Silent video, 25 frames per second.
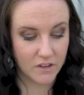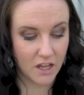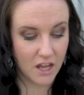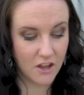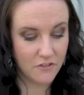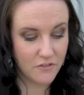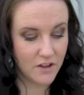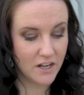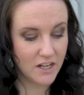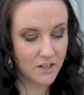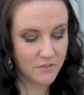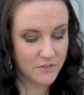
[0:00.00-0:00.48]

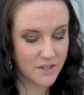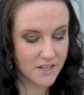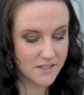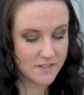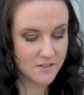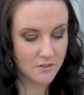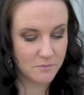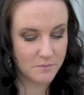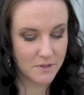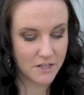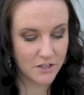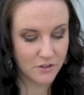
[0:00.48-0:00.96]
If any of
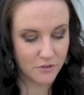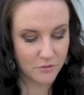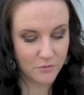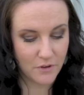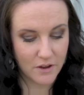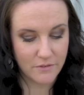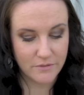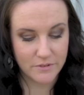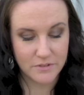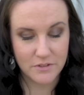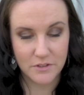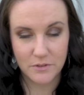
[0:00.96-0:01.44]
these have been your
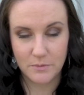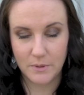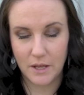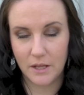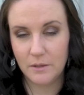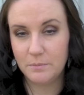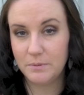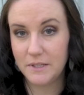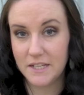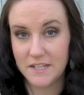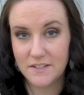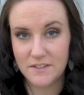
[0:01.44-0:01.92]
favourites as
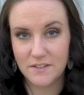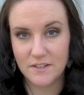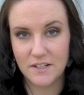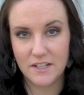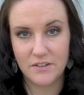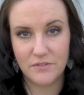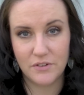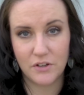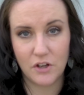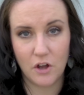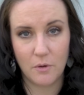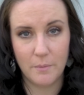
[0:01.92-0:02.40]
well, please do
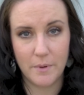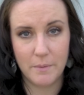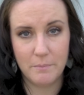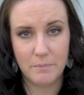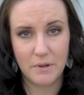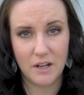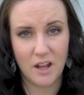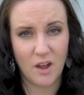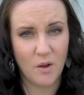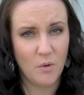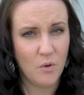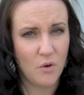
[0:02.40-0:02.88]
leave a comment
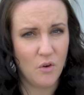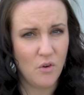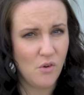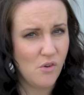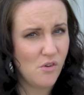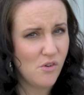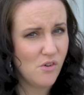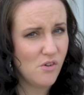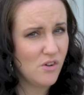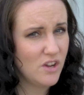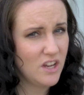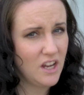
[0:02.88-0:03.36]
below.
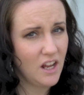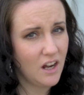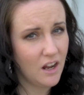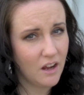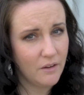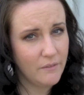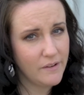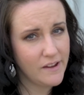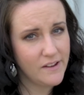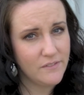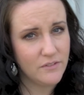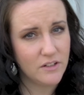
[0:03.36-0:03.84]
Or, you
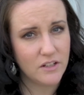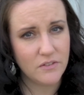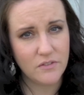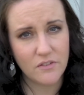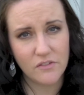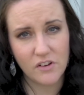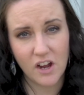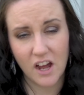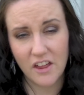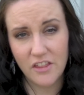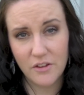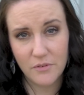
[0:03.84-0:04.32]
know, even if
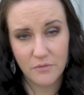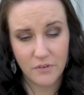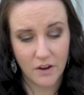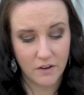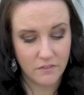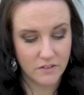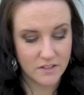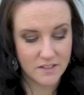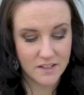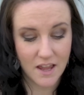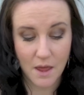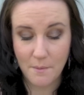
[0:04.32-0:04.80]
you've got other
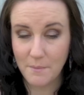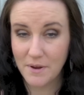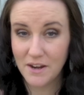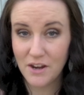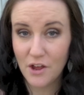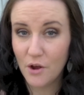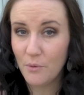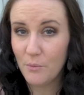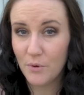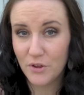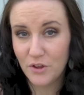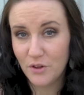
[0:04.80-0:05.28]
favourites, let me
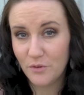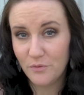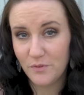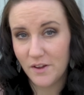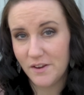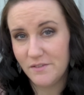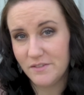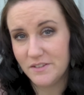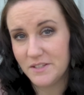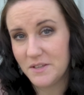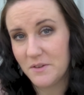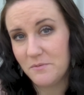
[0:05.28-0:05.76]
know what your
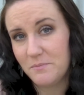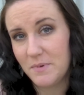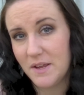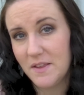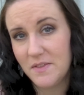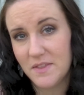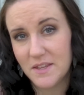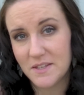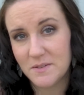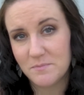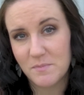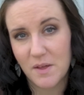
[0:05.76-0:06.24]
favourites have
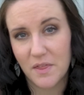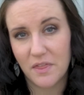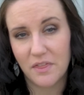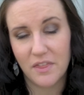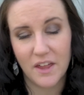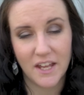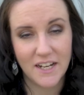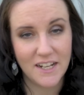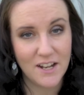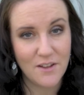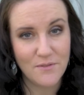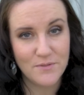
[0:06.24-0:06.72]
been this month.
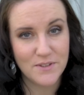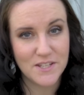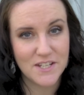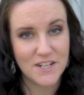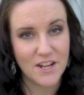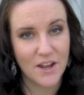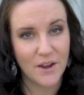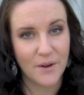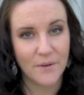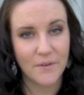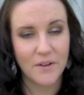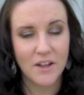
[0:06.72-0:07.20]
I'd love to
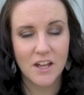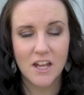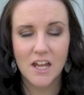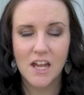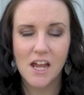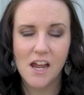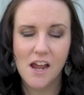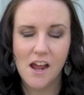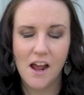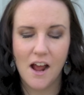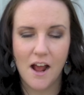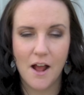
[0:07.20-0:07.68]
know.
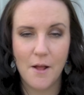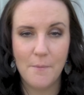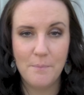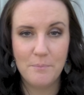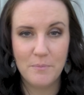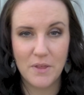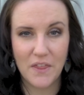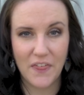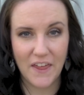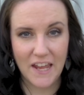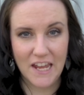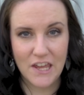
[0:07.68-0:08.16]

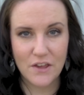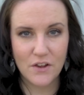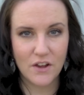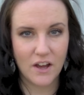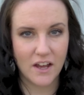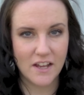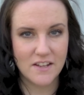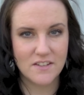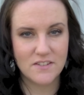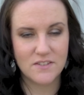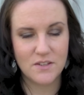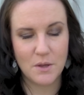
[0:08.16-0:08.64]
But thank you
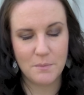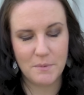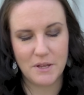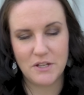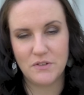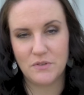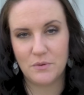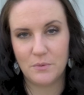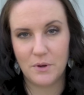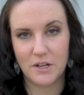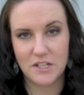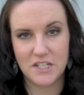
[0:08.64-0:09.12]
guys so
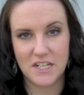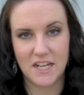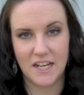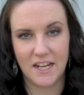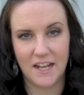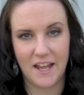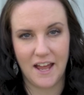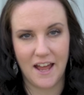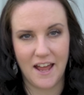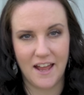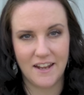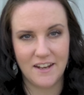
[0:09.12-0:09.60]
much for
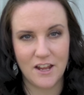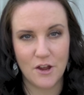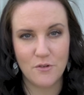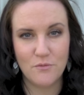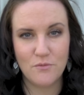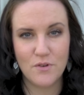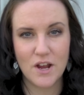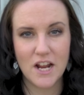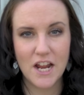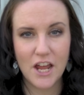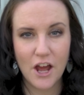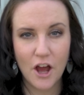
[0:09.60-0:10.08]
watching, and I
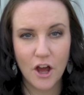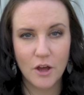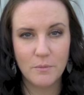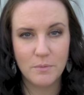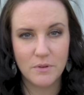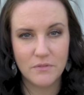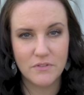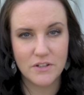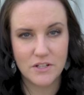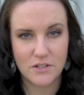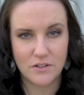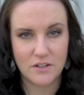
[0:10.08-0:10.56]
really
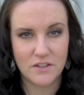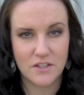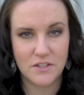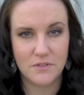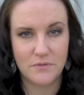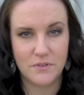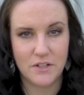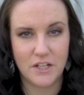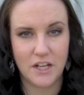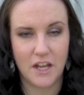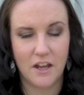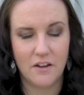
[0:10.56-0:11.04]
hope you've enjoyed
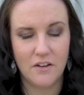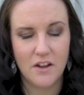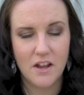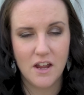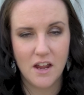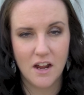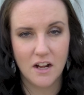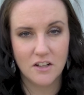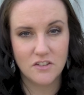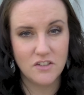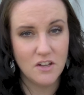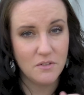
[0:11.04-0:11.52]
this video.
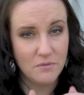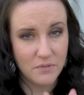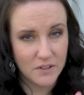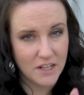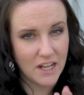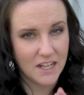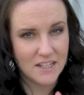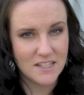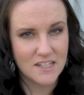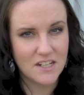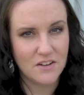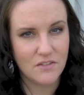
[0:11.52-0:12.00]
Don't
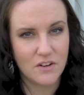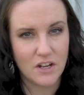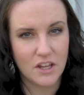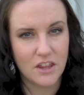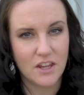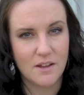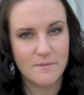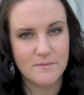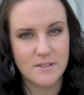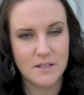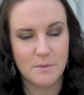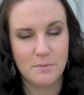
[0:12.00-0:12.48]
forget to give it a
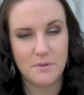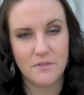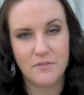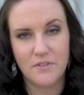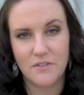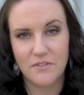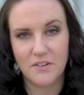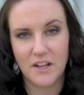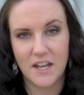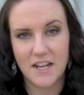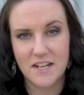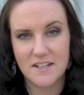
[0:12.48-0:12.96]
thumbs up if
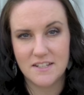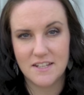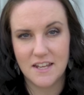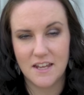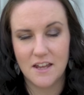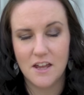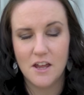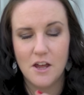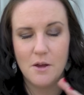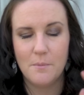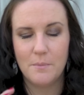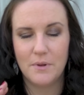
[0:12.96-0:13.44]
you've liked
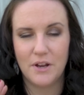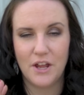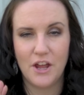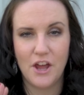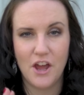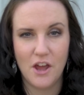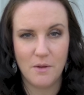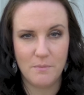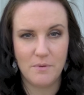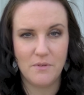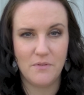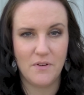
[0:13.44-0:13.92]
it. But I
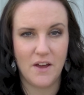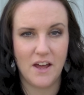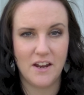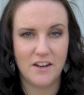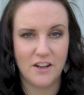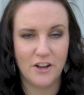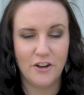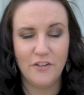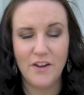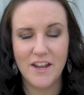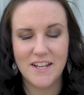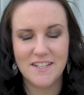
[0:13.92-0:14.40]
hope you've
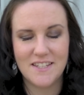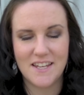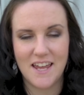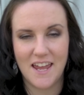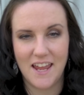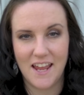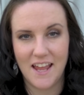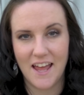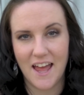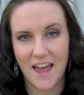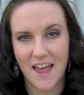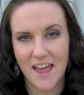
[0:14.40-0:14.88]
had a great
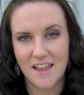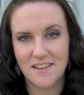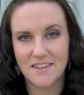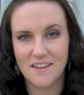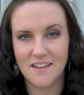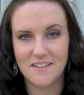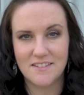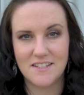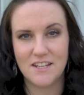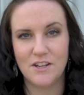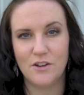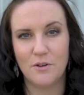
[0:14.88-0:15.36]
day, and
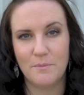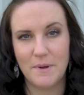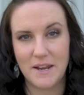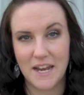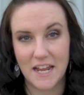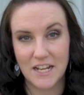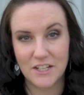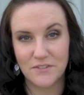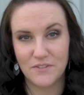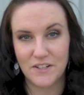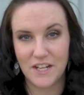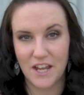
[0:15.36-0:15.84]
I'll see you on my
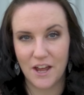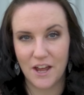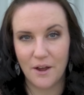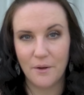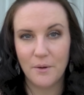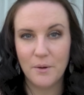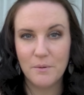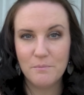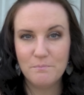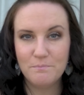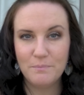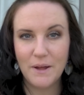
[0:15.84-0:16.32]
next video.
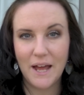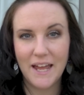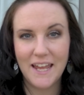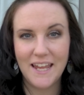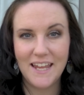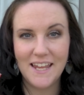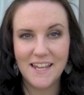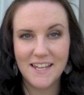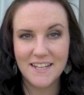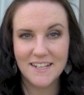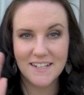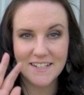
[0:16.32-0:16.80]

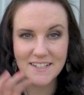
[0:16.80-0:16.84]
Bye!